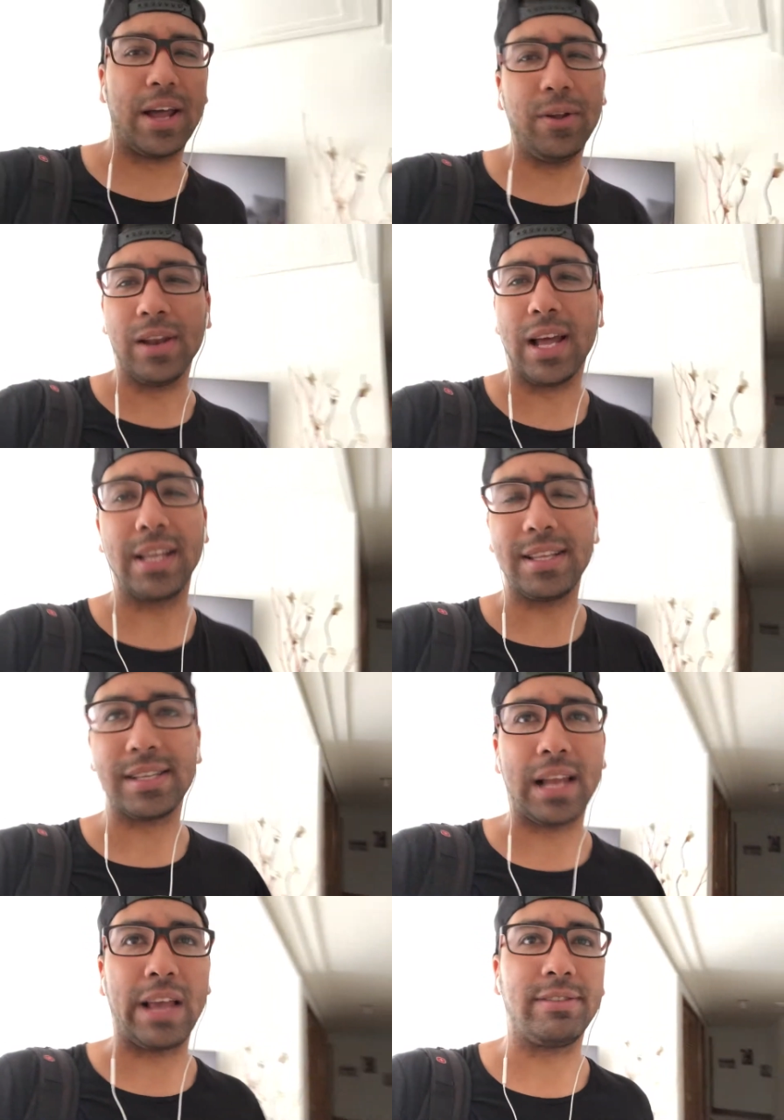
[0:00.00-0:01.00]
I don't like
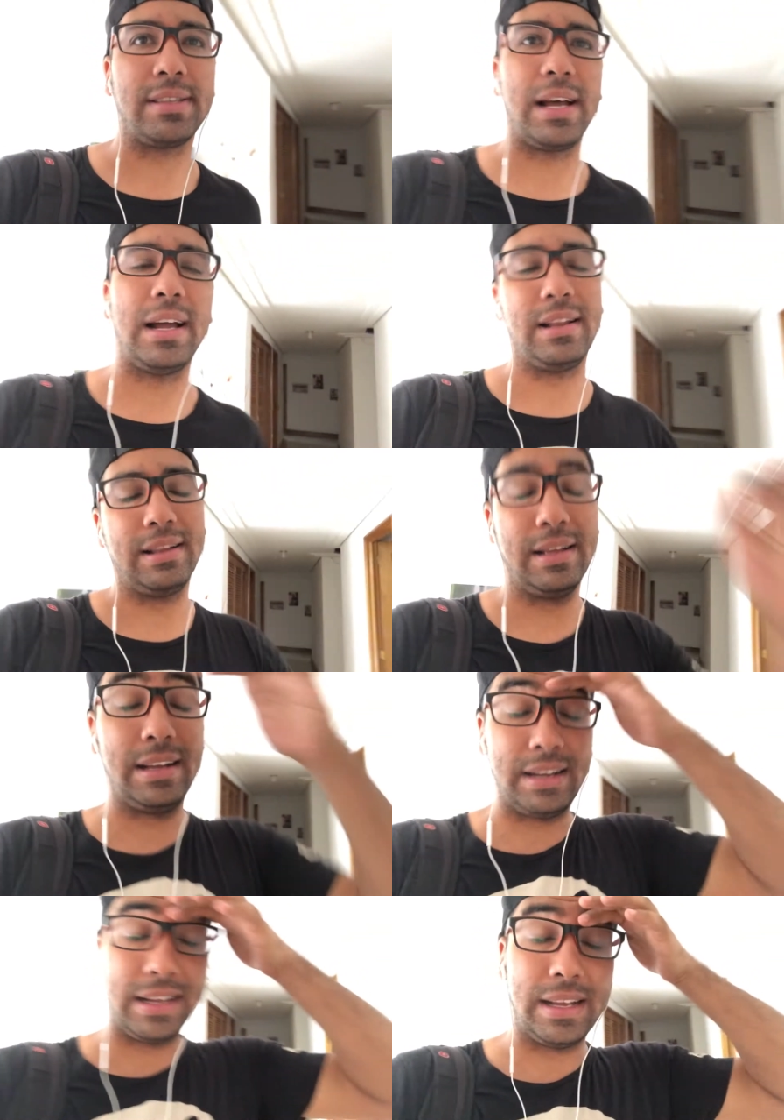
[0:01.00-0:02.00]
this lifestyle.
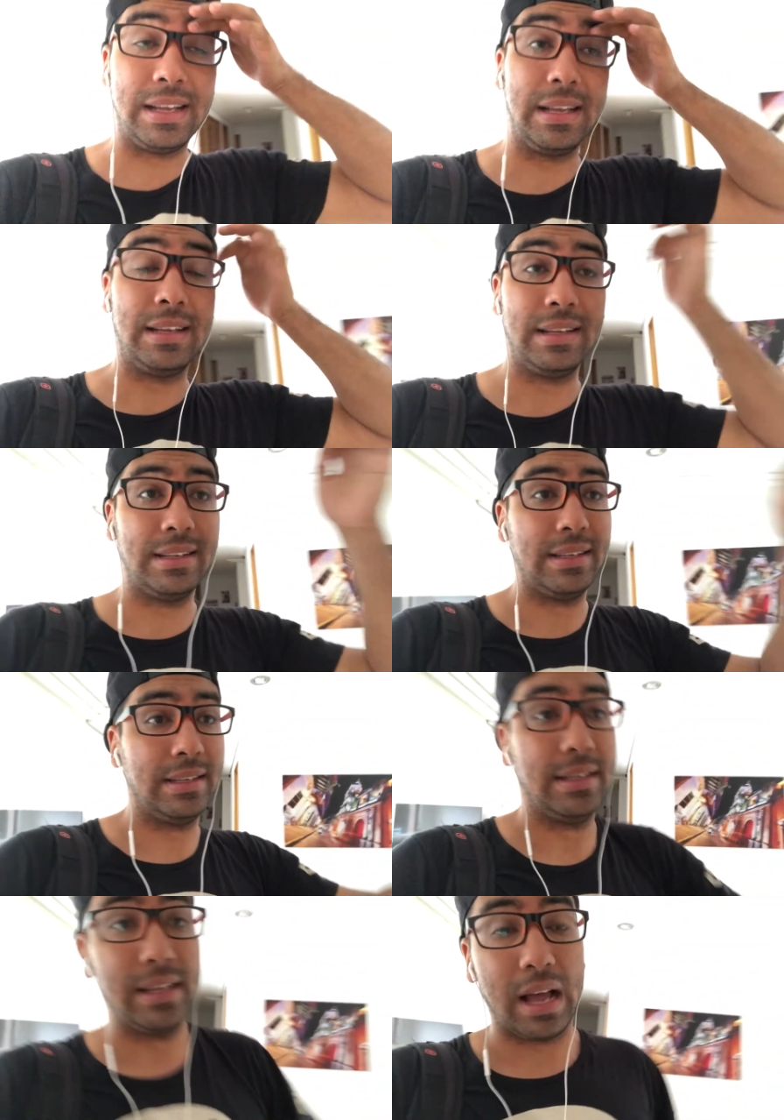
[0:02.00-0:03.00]
Uh,
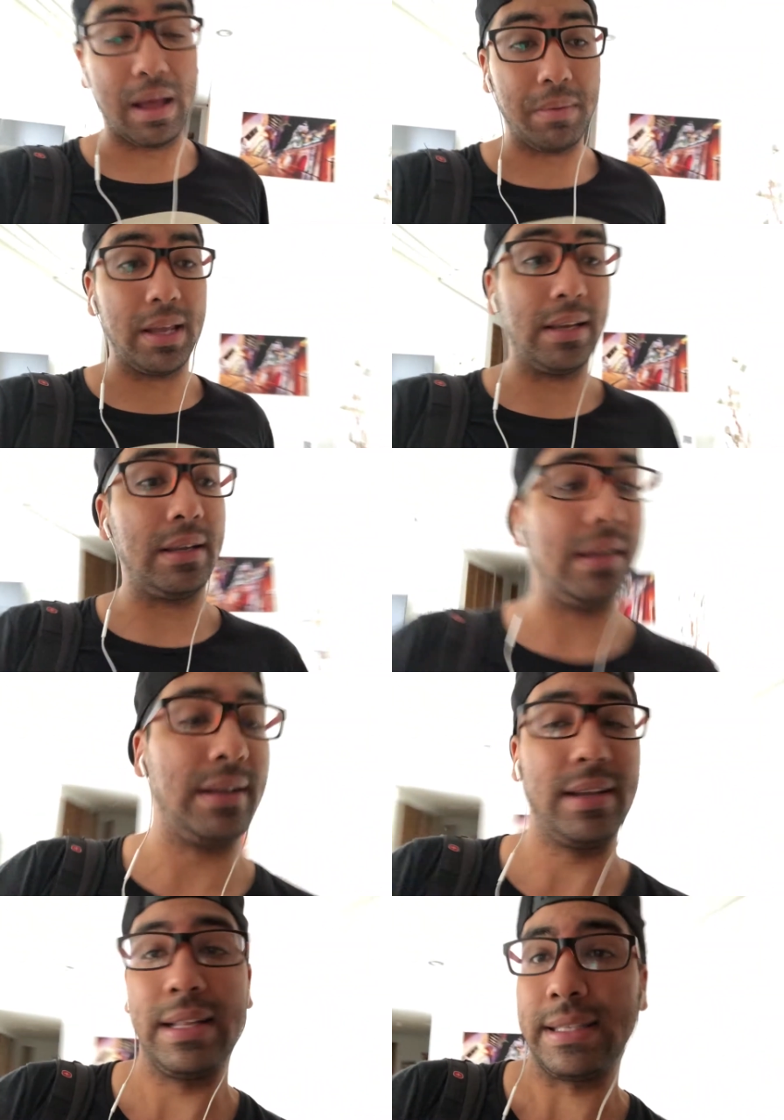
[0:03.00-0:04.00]
I mean,
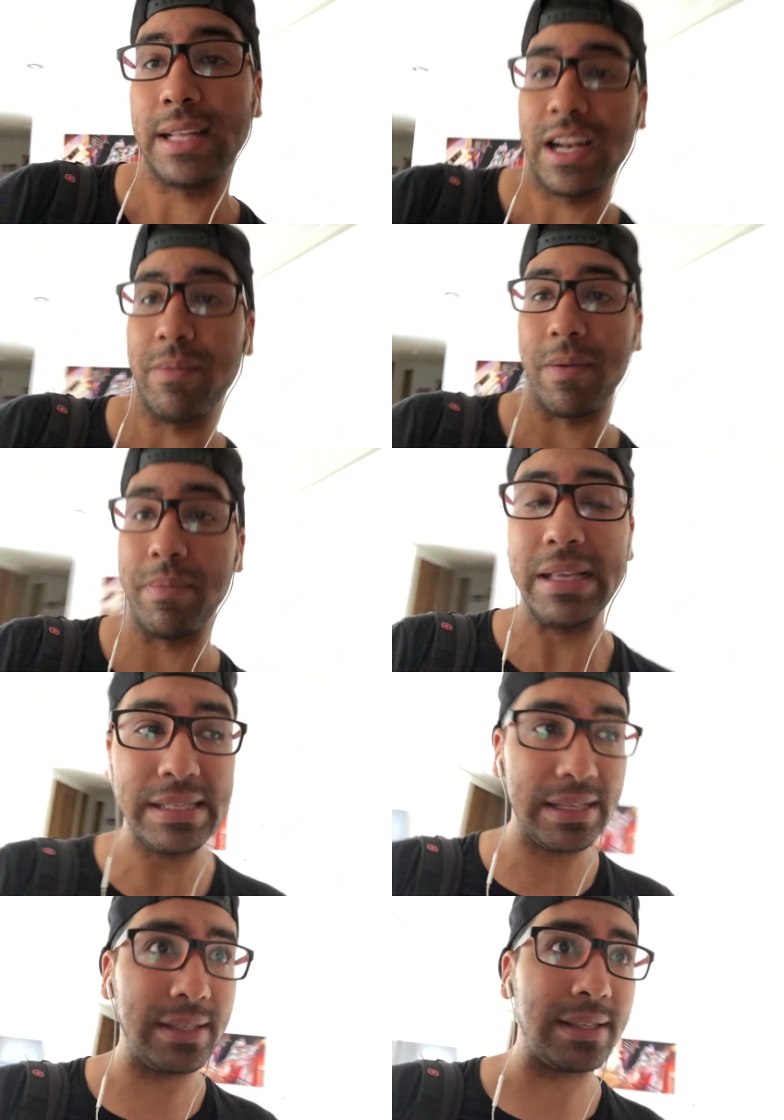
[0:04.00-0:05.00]
it's none of my
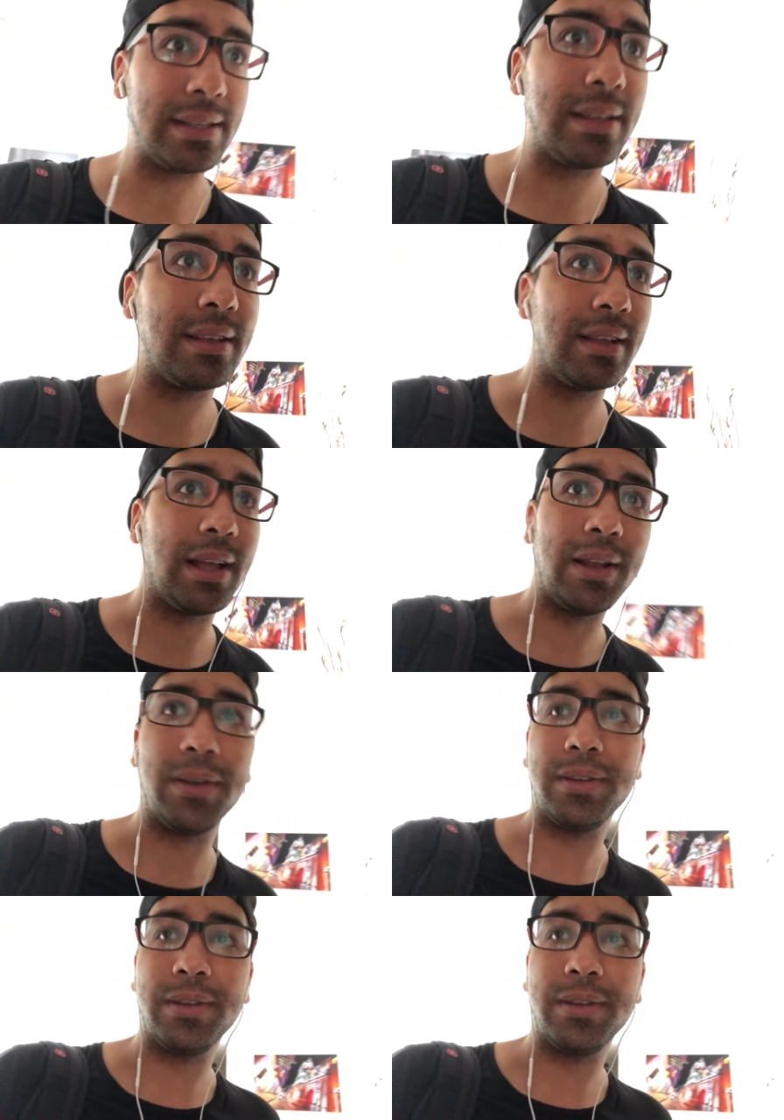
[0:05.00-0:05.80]
business. Hello,